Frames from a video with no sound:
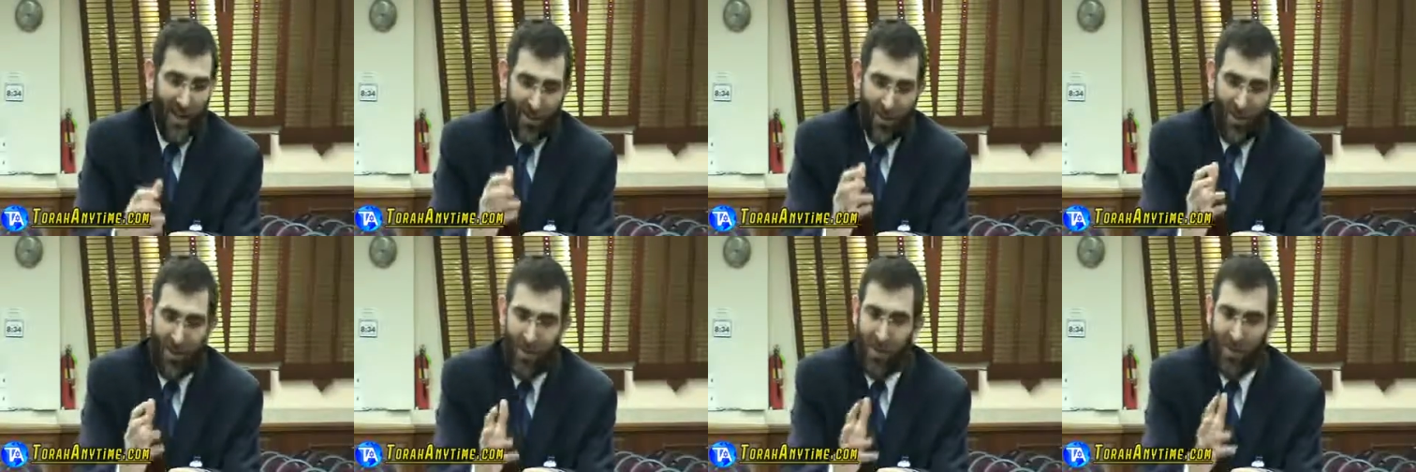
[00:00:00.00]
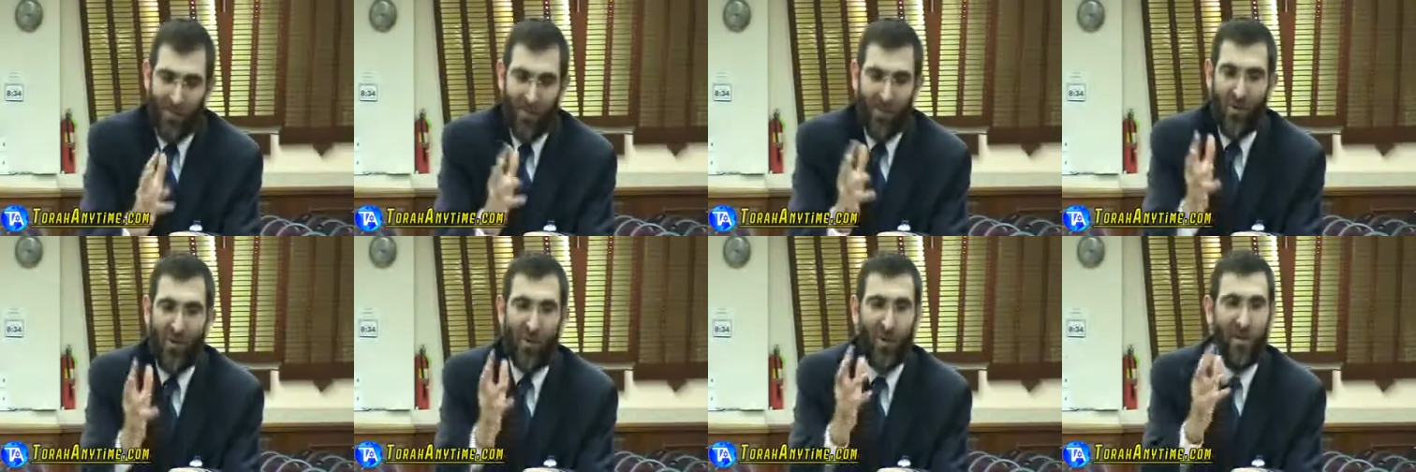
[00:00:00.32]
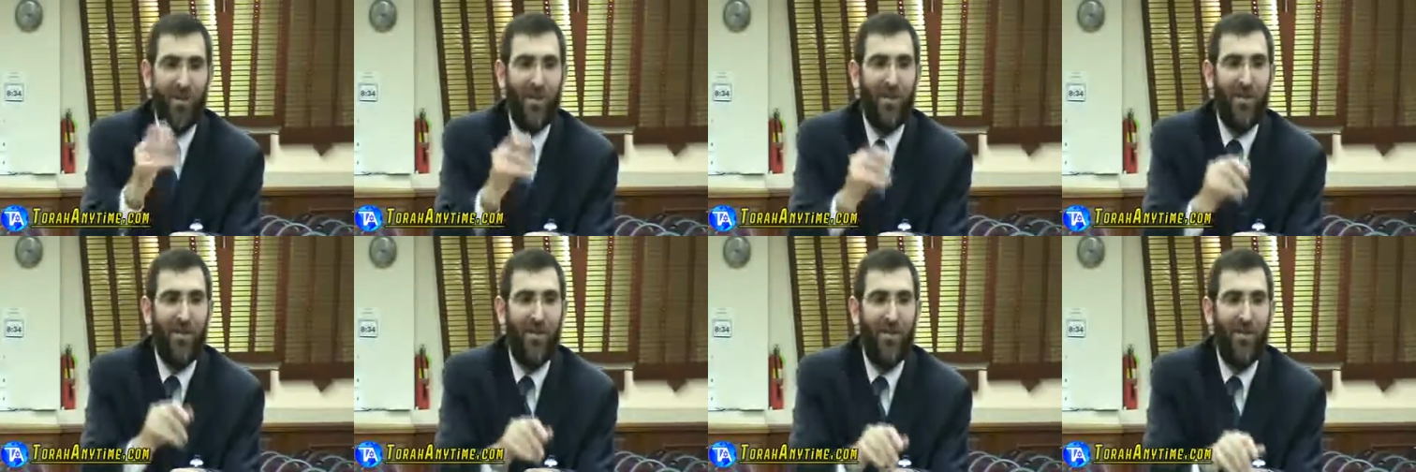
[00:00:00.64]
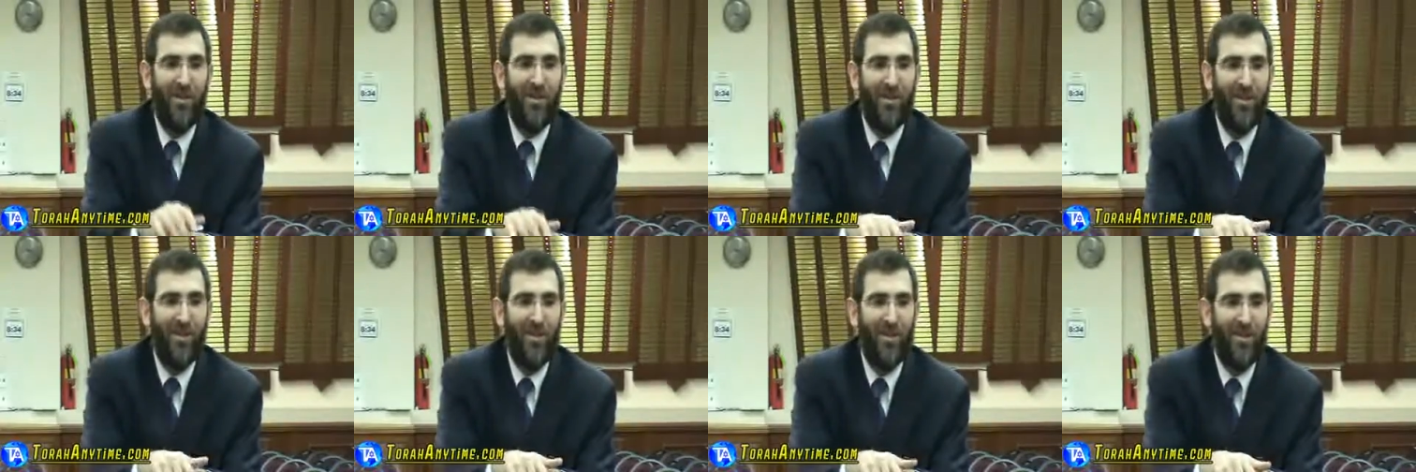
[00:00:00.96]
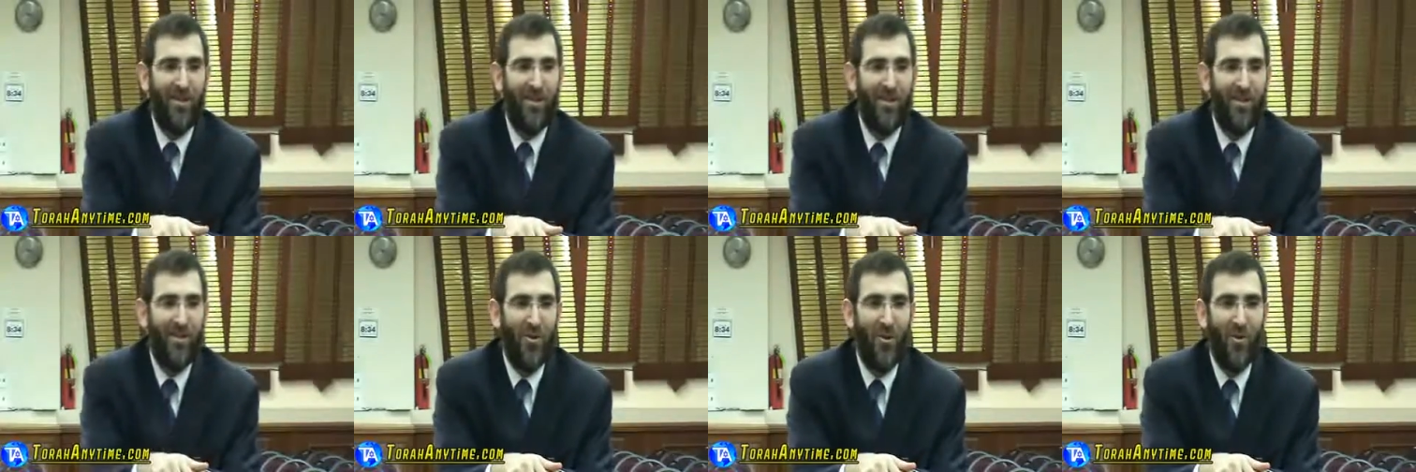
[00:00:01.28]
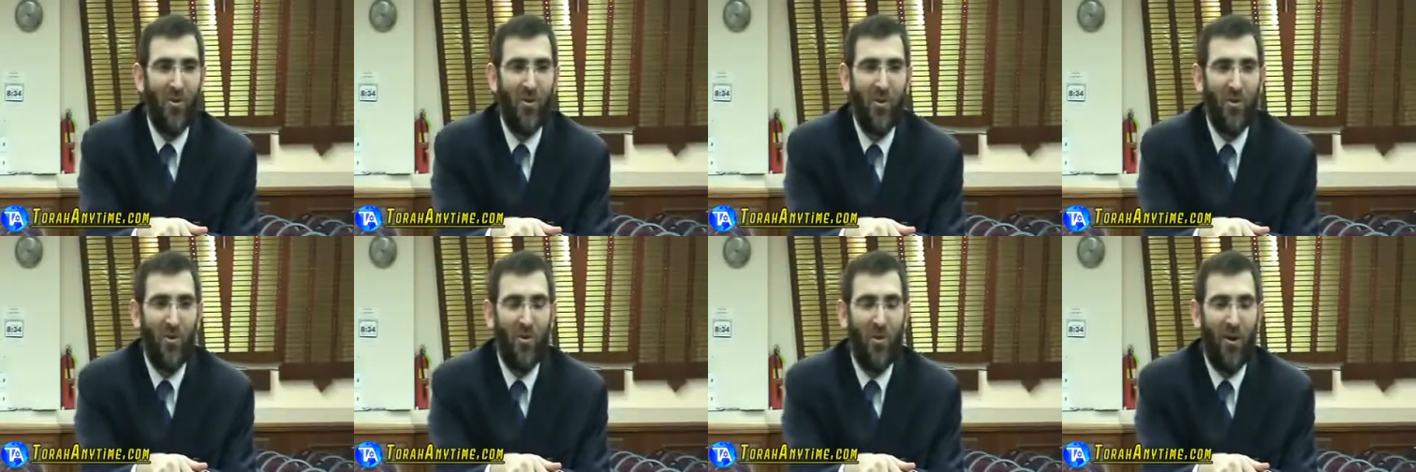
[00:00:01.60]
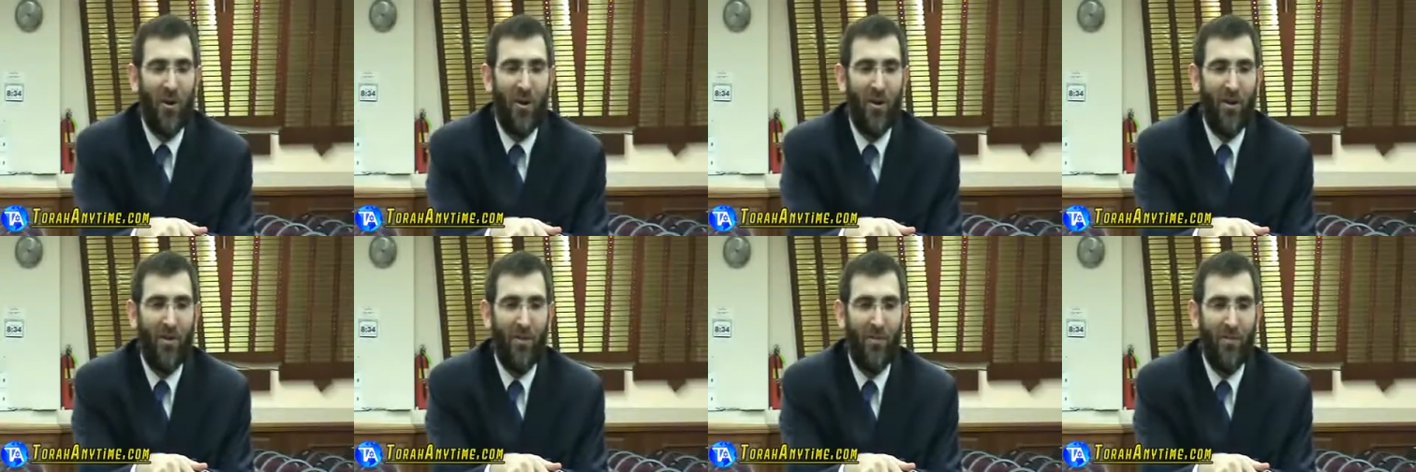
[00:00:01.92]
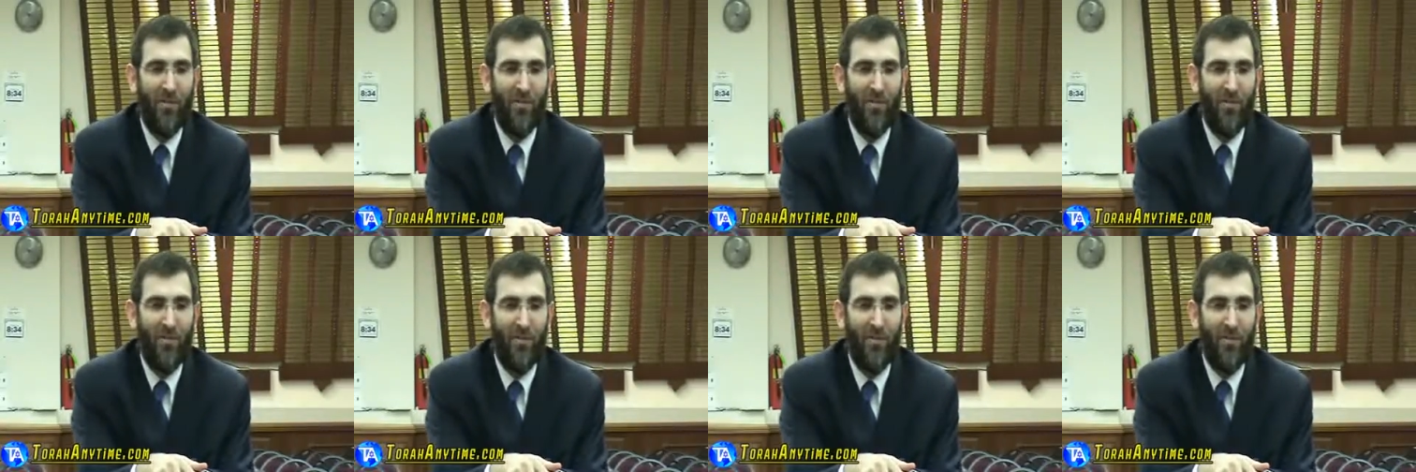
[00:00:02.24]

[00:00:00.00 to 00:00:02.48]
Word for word: it hurts if no one knows who you are.